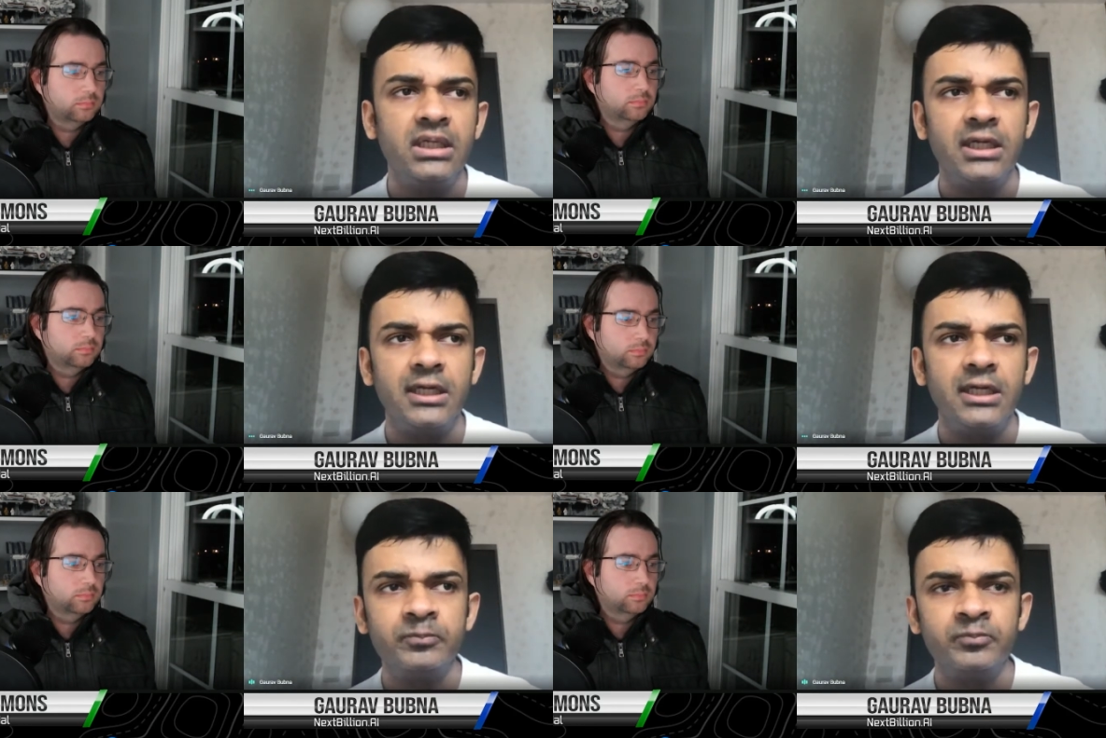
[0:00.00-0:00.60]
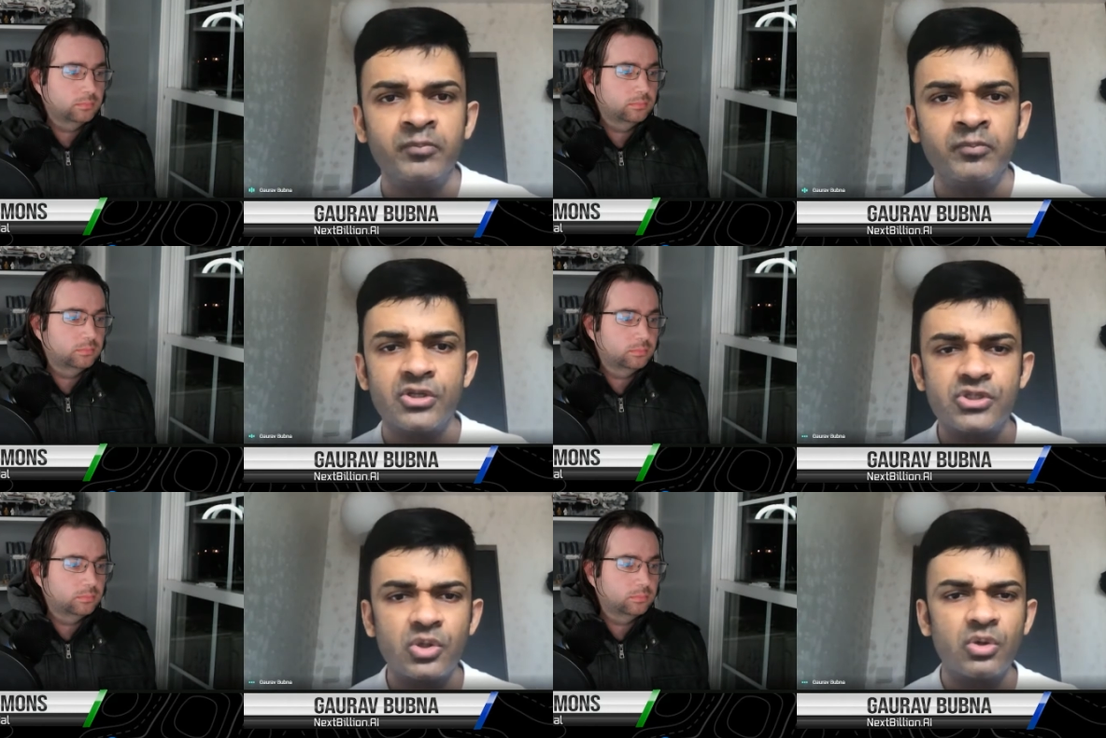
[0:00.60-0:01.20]
Speaker 1: Um,
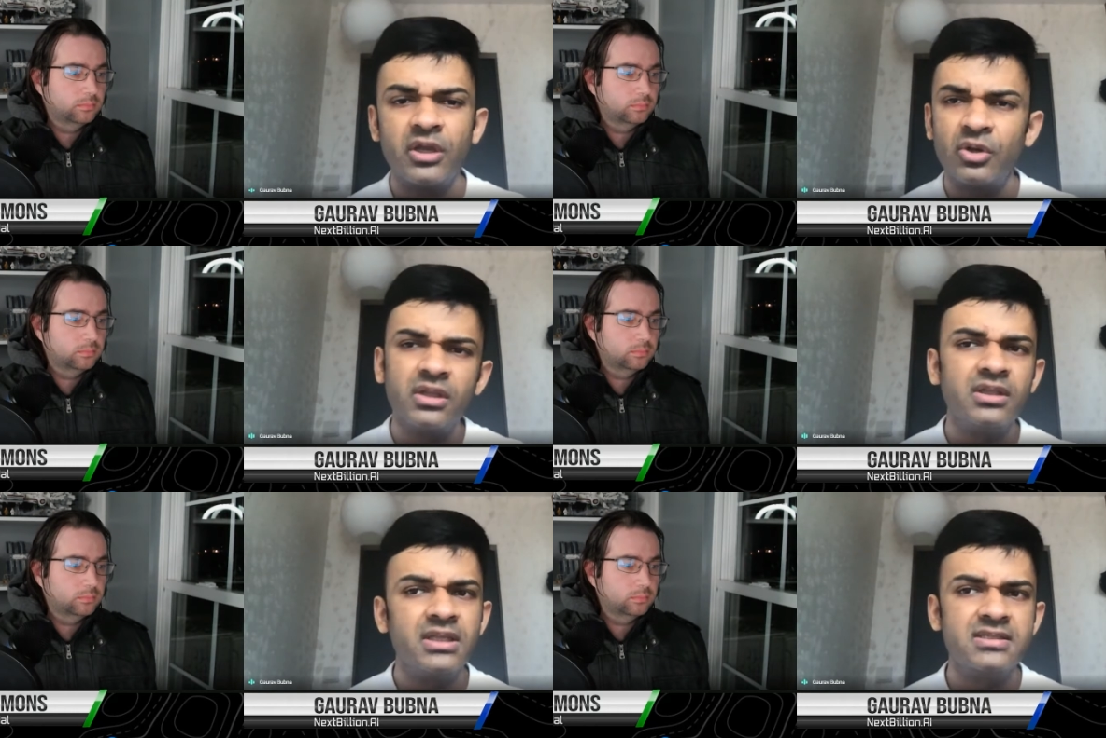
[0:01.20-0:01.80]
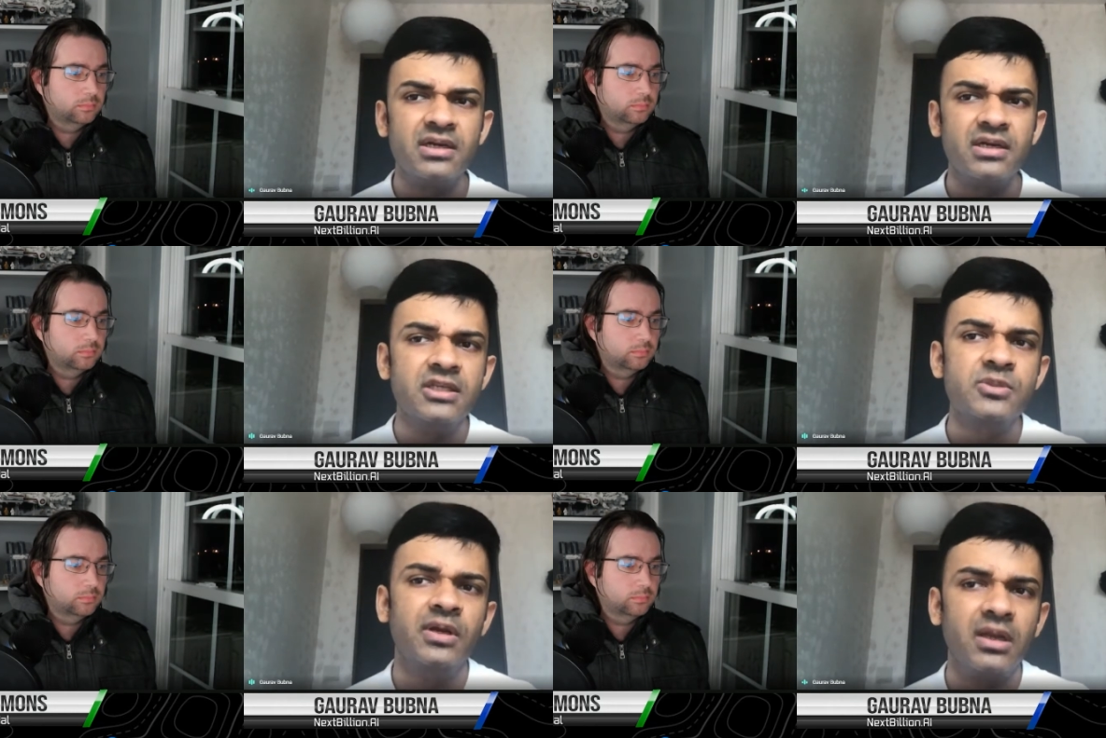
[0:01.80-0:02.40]
so, you know, these are
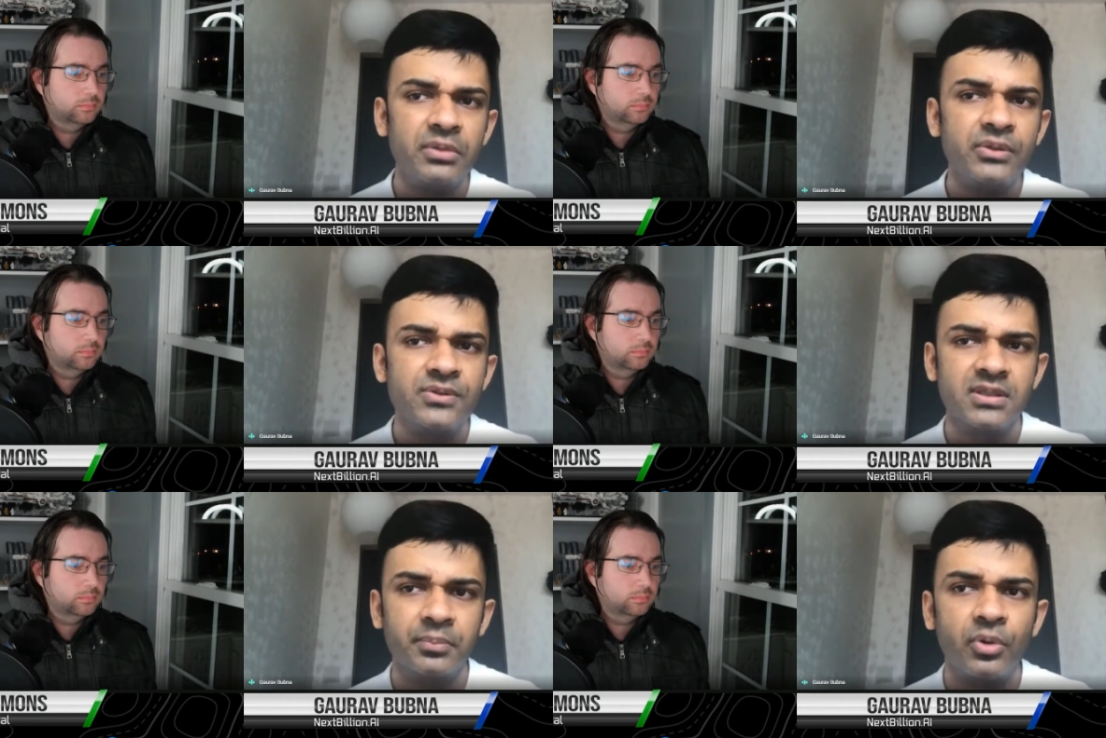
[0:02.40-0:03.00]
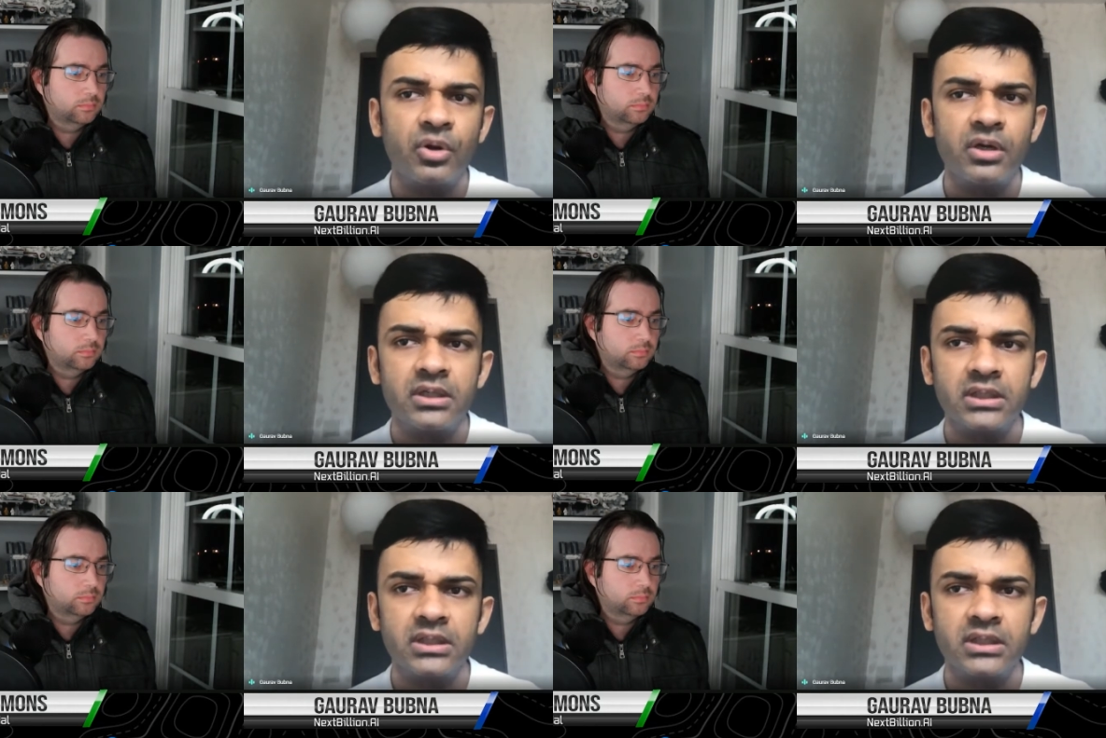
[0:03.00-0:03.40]
things we're able to support